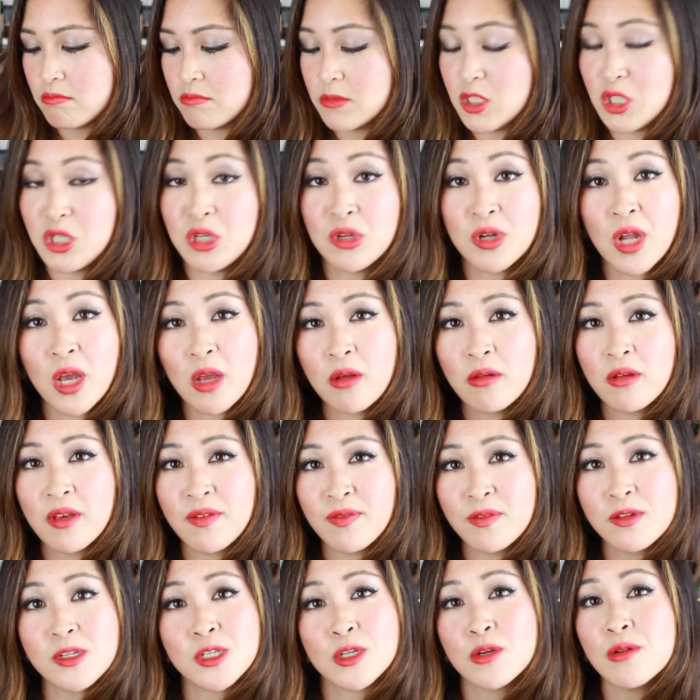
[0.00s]
Do you know?
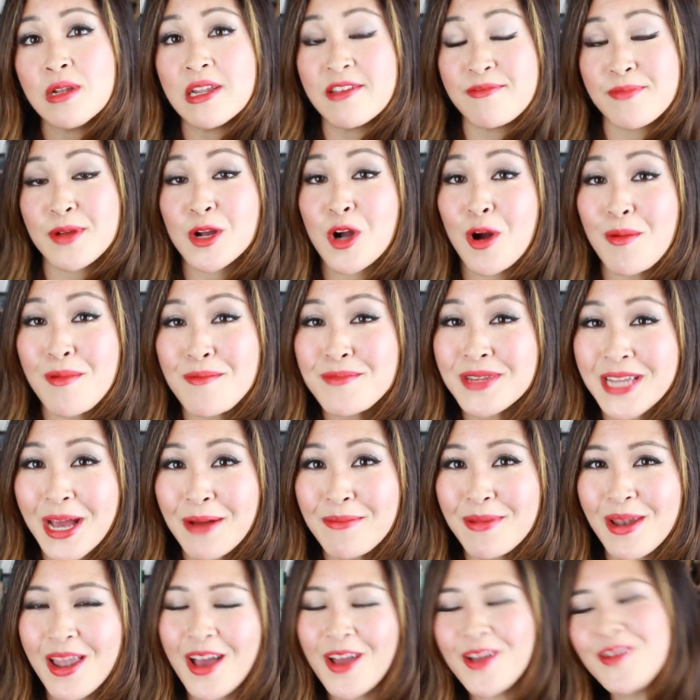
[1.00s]
If you do, leave me a comment
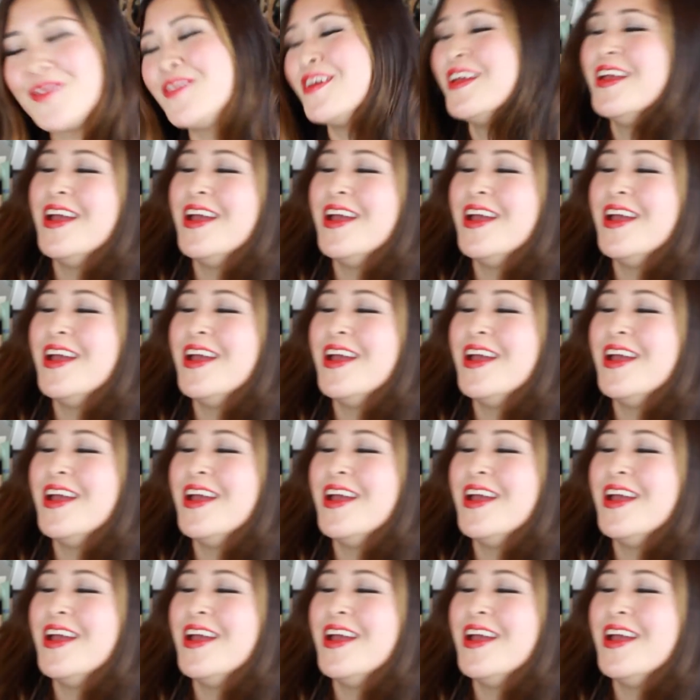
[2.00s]
down below.